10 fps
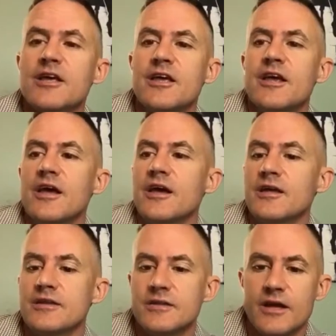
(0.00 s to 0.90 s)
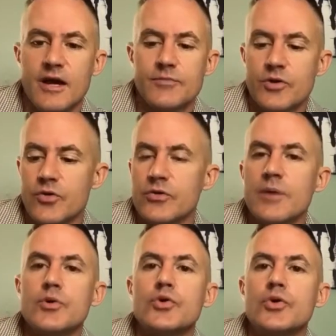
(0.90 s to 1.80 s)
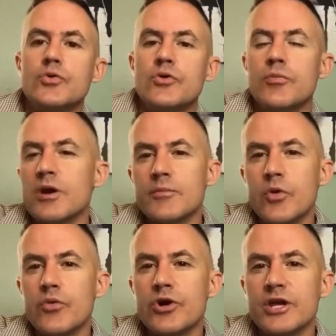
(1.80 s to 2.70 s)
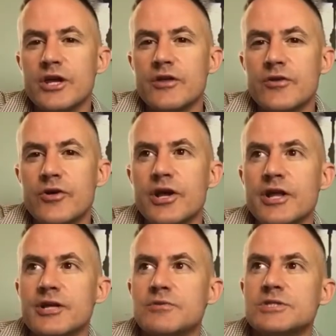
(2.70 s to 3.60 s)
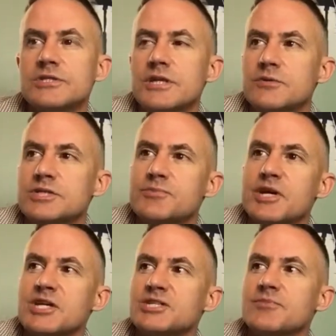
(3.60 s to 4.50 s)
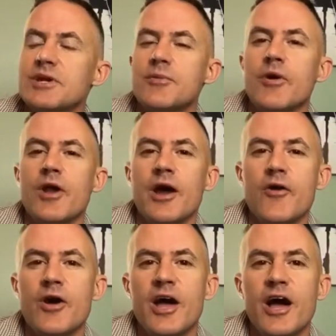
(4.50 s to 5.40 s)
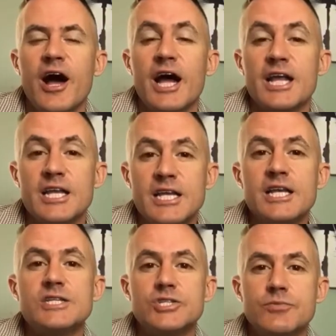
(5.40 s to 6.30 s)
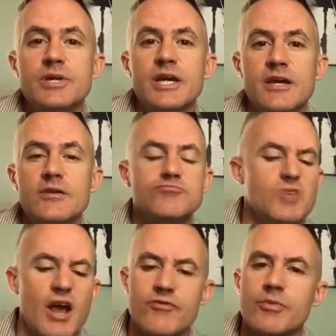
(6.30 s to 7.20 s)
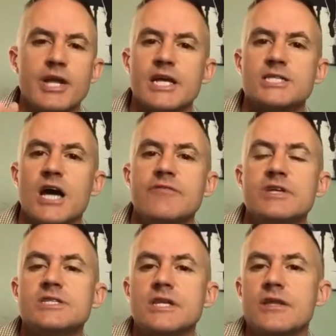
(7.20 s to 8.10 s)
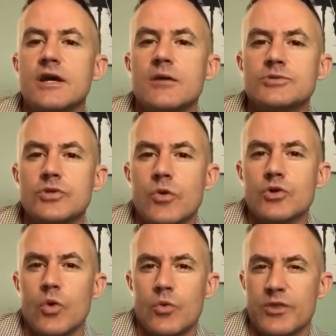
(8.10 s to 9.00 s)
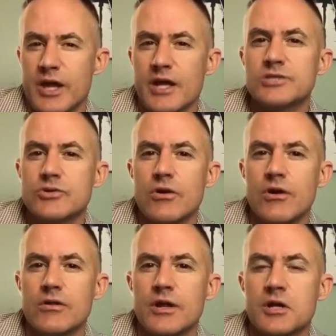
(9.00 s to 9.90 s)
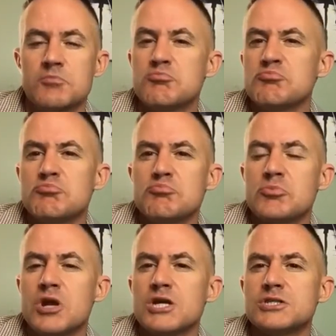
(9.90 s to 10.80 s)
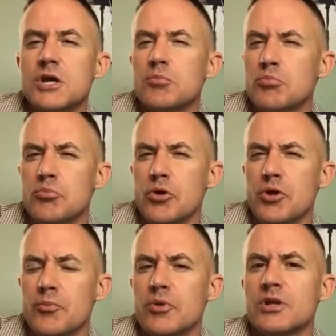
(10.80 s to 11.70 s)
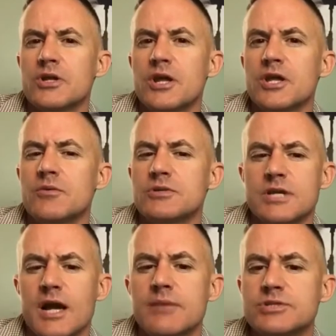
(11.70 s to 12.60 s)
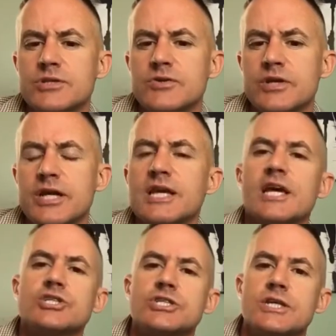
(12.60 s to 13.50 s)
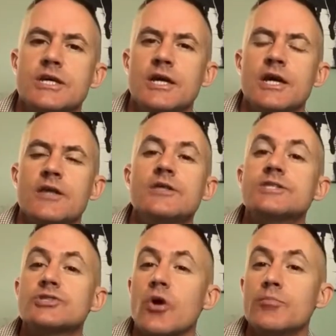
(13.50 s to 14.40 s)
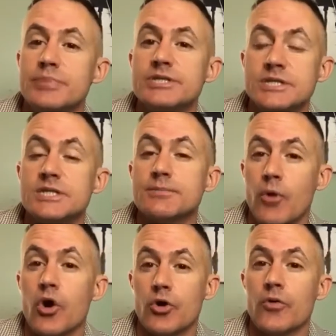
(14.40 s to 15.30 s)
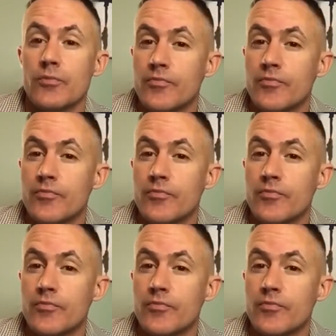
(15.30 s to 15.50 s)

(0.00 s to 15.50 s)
And I'm no guru, but I'm no rookie either. And he was speaking to me about how I need to be, everybody gets IBC that comes through our door with cancer in our clinic. And I said, really? And he was like, absolutely. And he actually said, this is our business model.